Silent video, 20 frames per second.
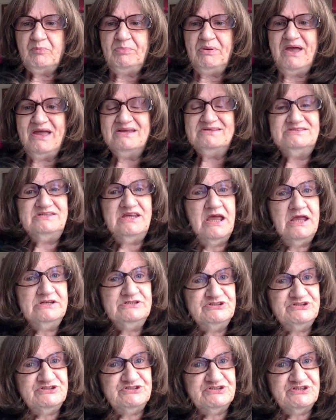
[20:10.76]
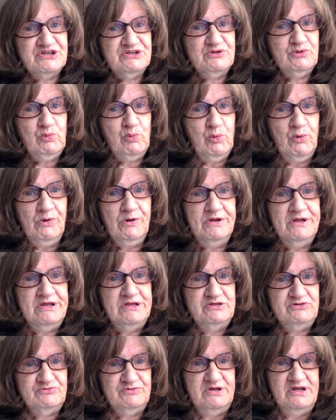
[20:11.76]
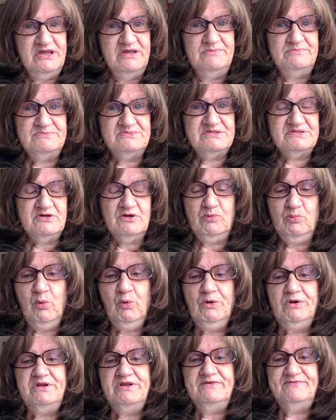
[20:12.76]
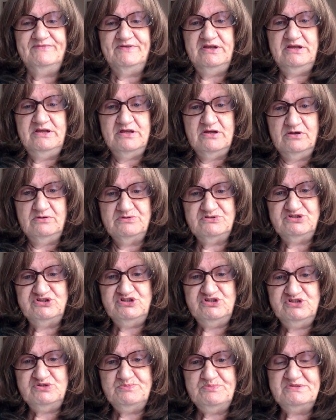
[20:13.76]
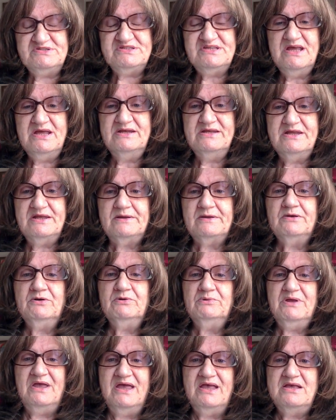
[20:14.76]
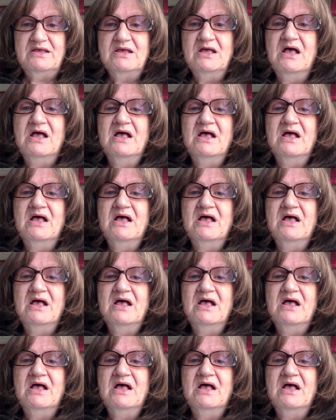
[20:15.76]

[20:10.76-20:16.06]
pay attention to the warning dreams or warning videos she's been sending. Okay.